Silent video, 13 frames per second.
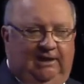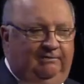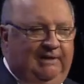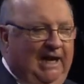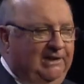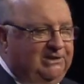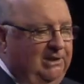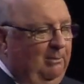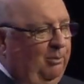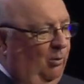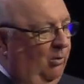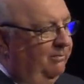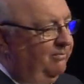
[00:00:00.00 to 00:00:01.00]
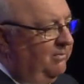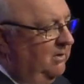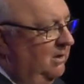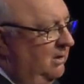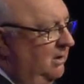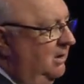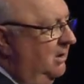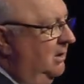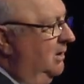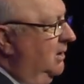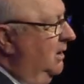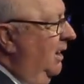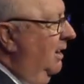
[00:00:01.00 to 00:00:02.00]
in that temple.
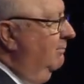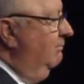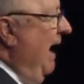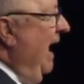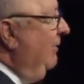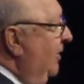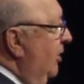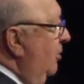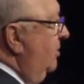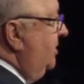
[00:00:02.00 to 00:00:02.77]
Uh, Matthew